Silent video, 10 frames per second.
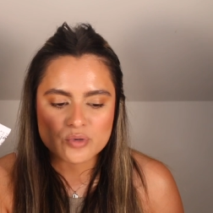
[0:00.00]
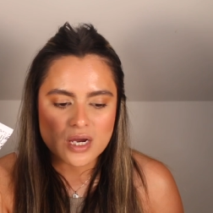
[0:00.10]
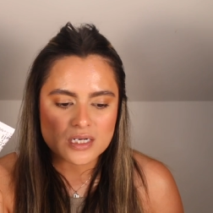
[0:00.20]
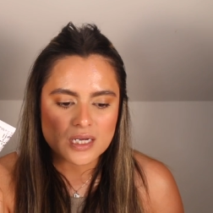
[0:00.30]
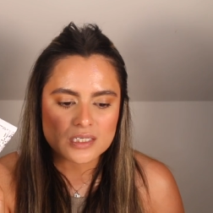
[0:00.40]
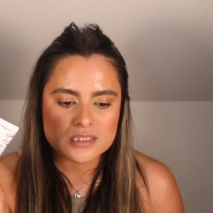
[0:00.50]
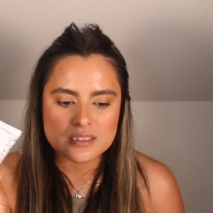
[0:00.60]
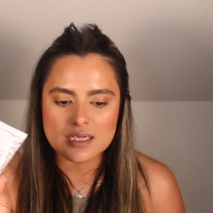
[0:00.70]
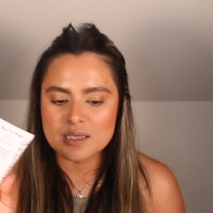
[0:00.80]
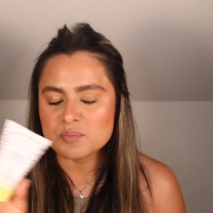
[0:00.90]

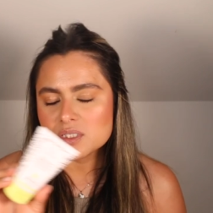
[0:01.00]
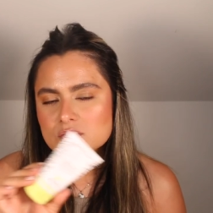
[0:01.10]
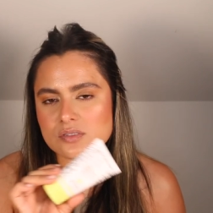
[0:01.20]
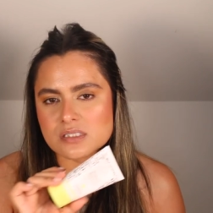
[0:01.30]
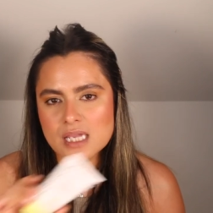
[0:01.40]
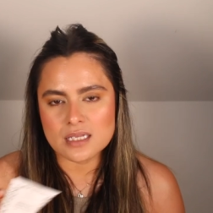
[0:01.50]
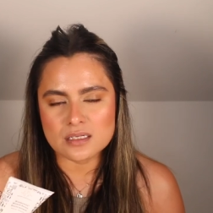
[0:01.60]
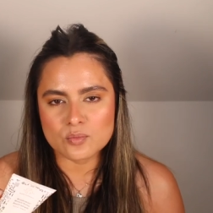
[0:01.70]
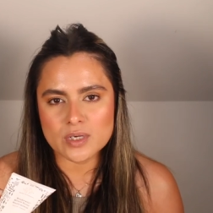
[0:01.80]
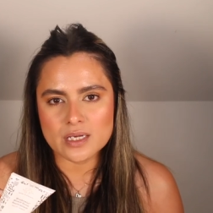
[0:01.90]
product that can be used
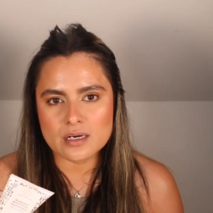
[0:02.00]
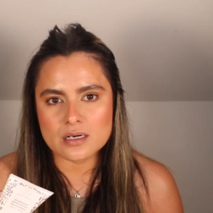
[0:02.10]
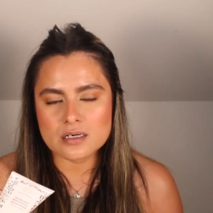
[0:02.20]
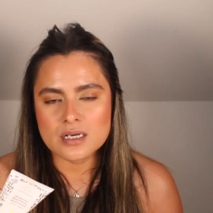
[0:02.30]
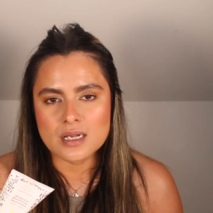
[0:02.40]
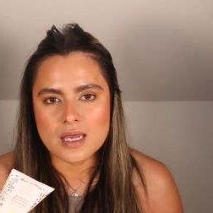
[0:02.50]
anywhere